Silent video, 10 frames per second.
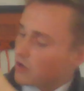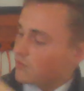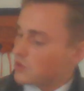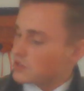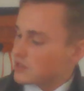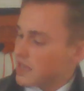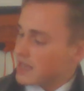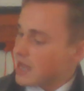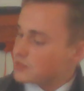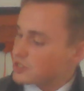first that
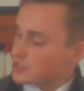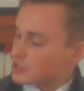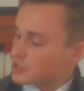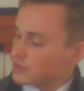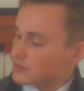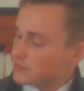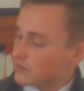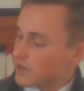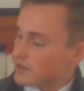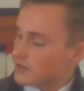gap junction,
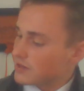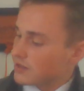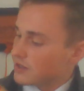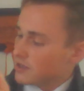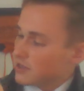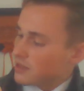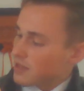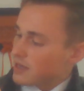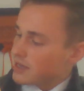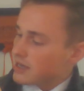right?
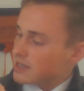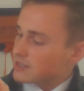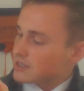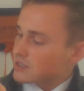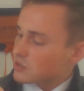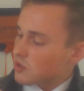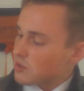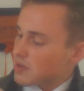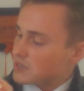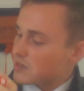That connects us to our
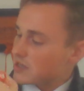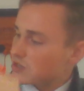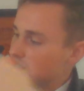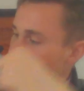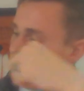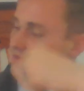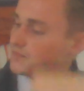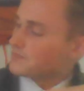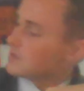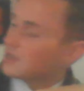pacemaker cell.
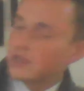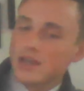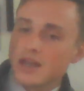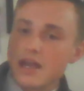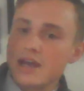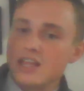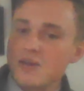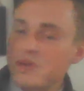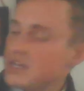And that